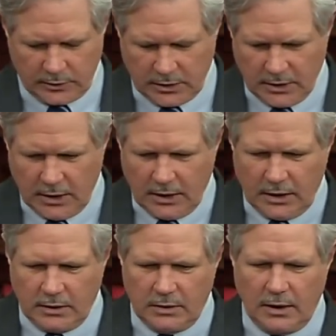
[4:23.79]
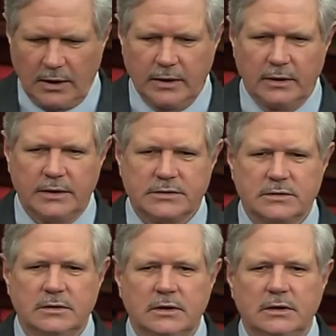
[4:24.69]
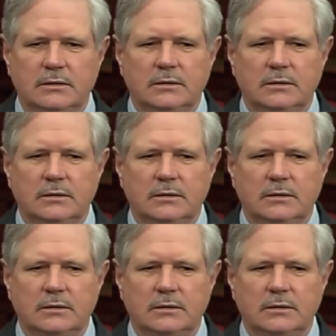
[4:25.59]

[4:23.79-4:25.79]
and it highlights the need